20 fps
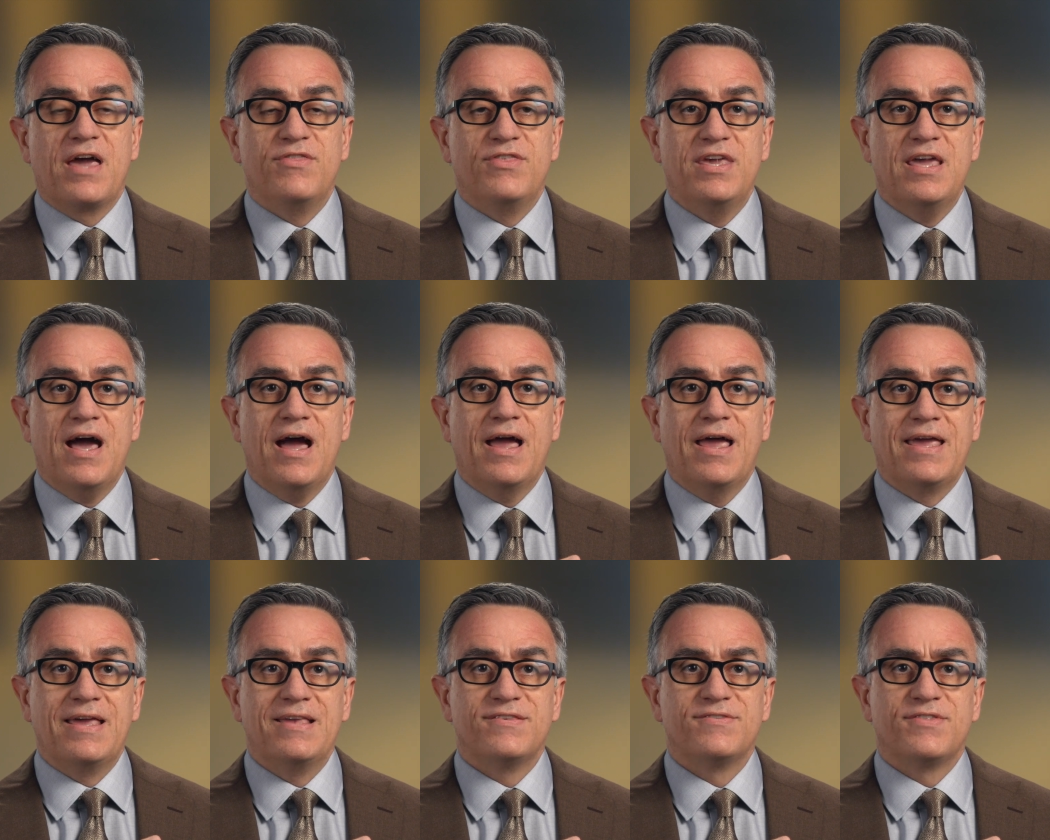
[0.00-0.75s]
idea
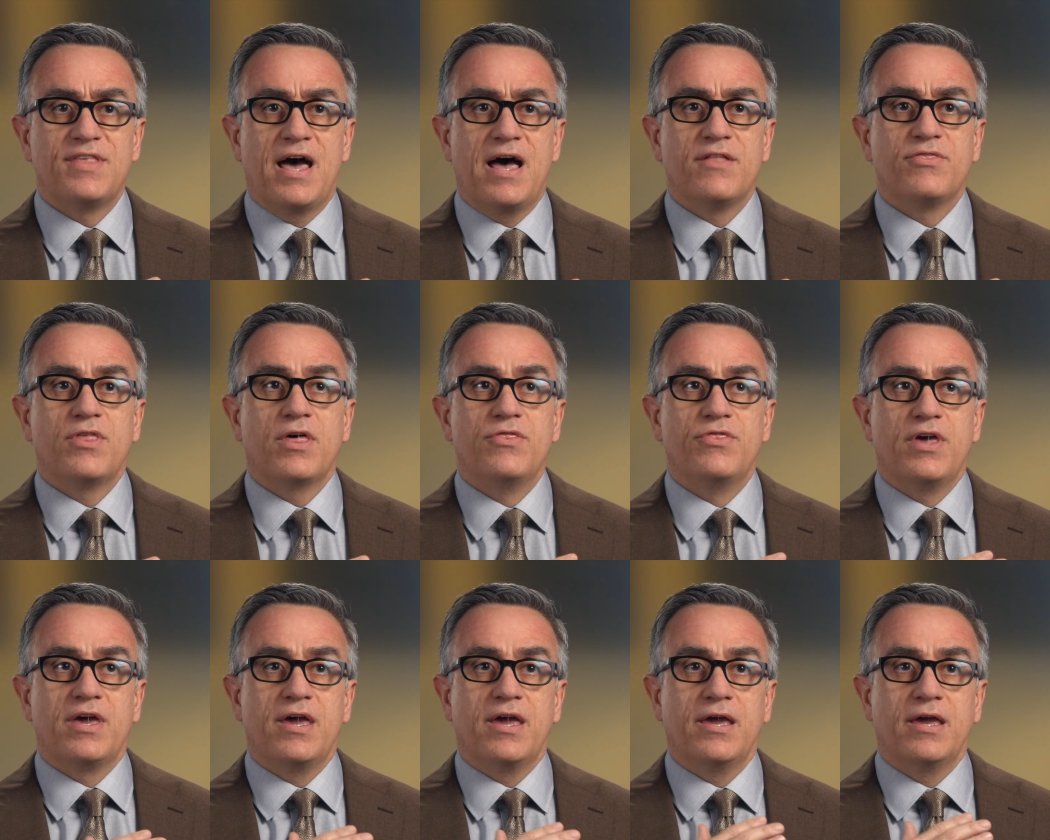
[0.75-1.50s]
is that
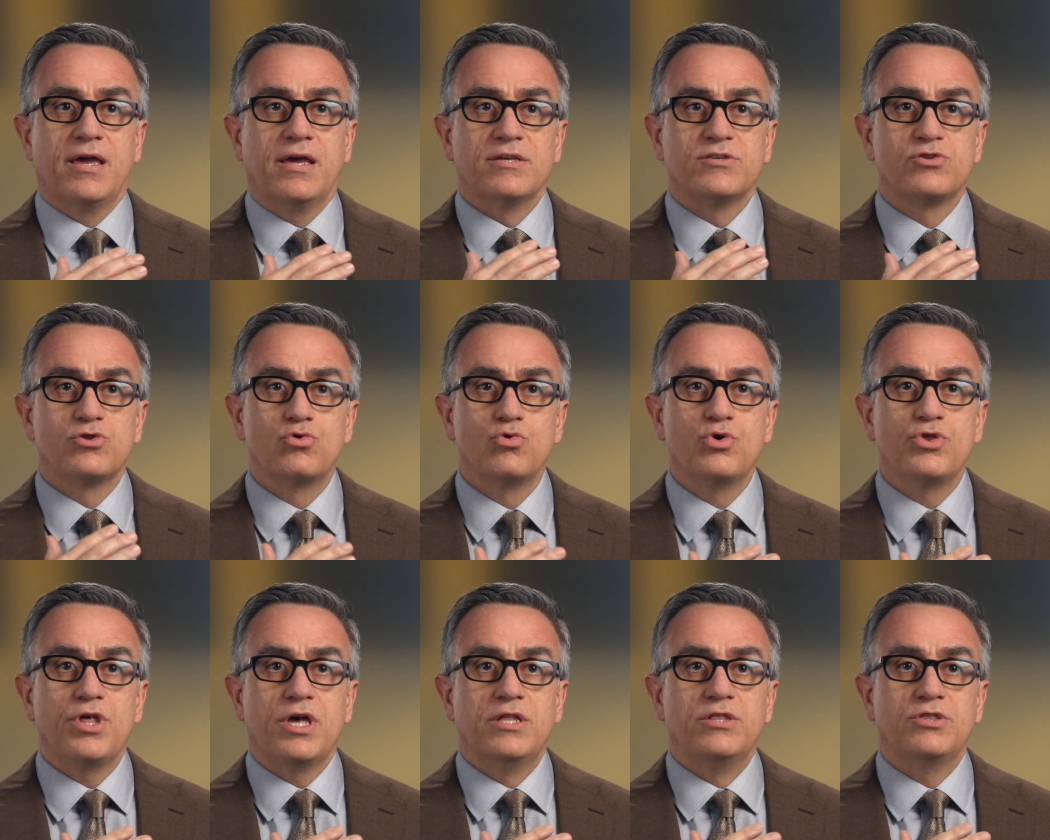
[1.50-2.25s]
the
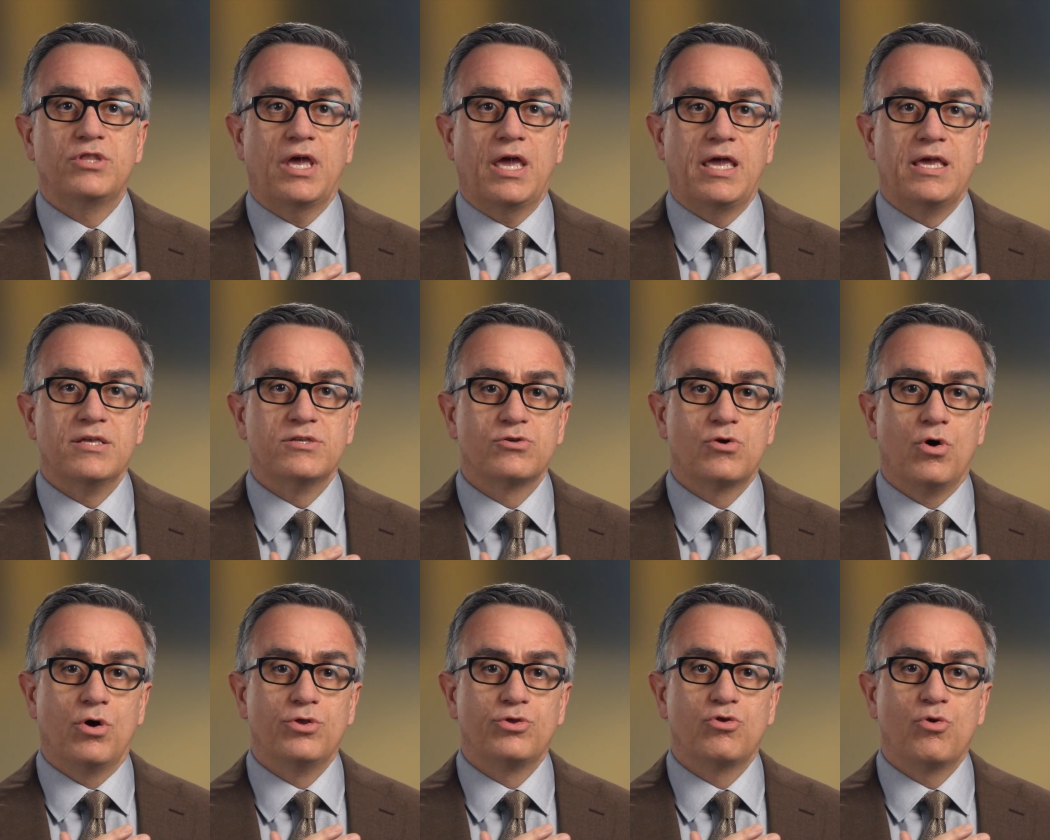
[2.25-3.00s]
student is
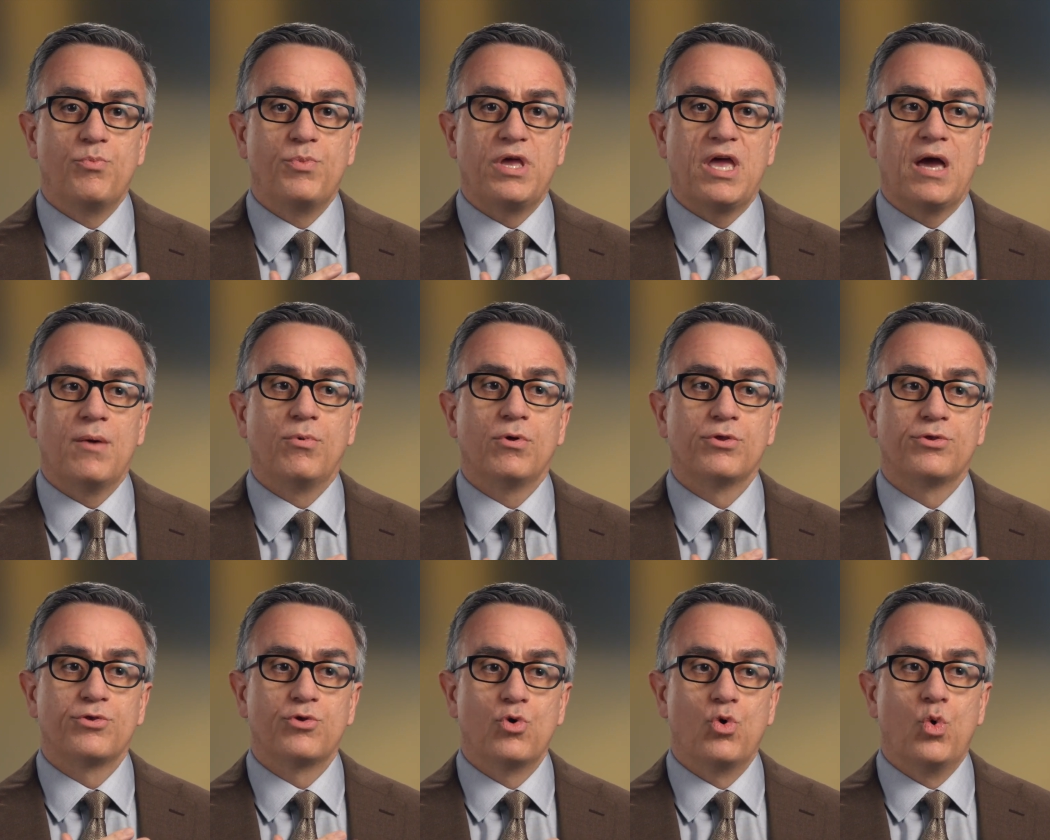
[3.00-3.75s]
going to be able
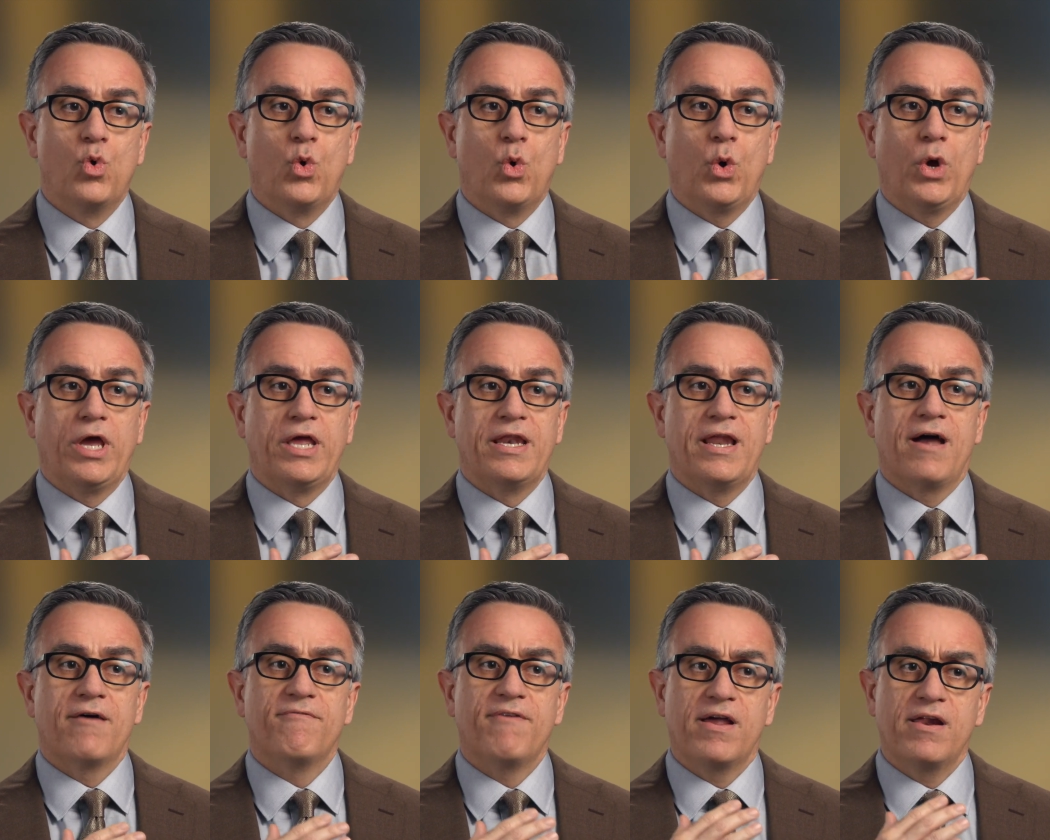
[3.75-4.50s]
to, in
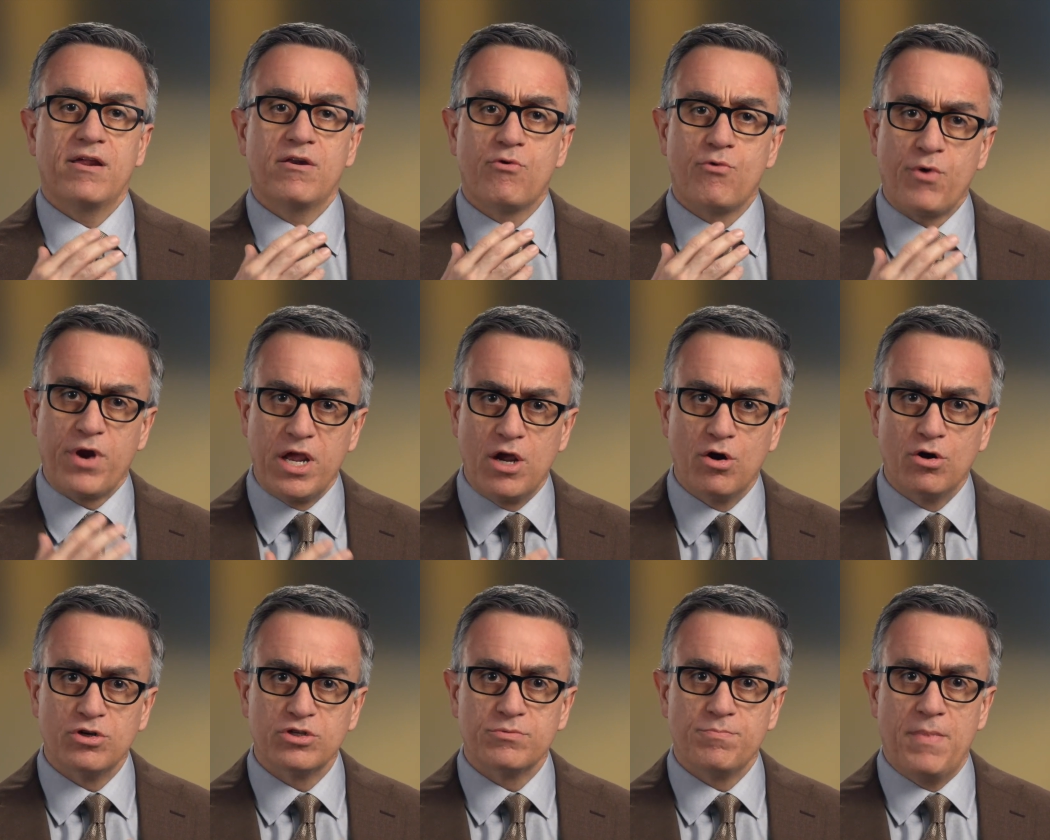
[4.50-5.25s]
a very
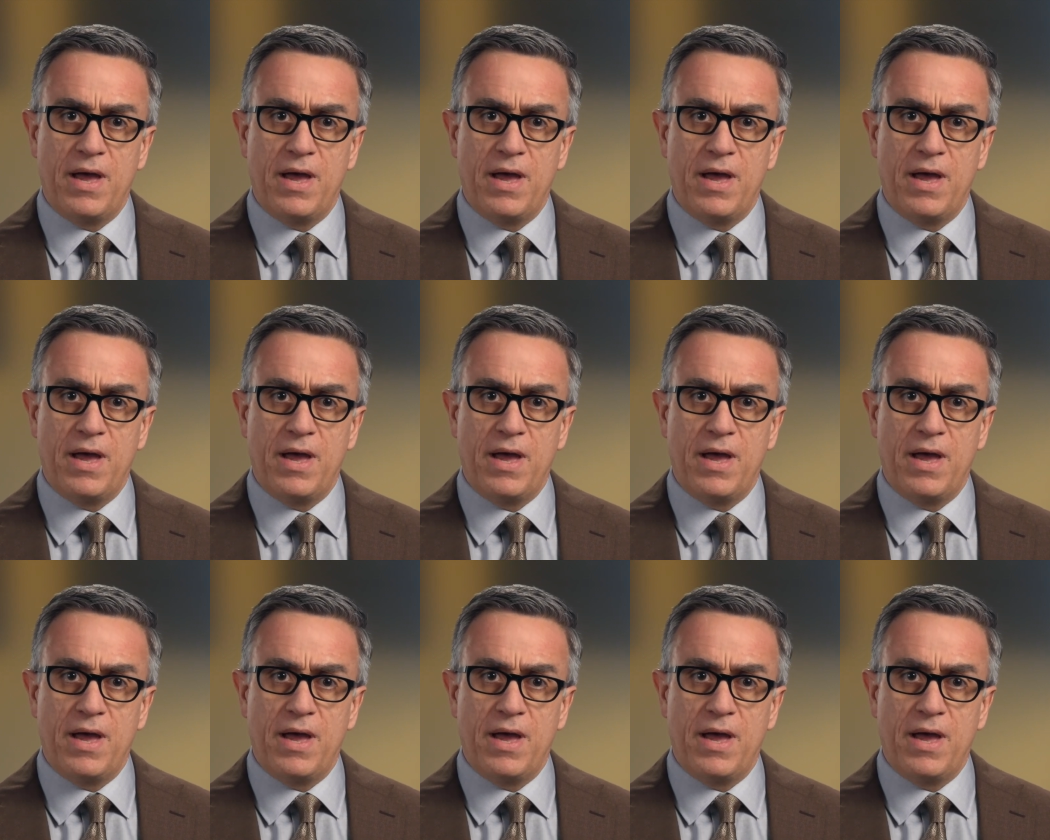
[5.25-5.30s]
rigorous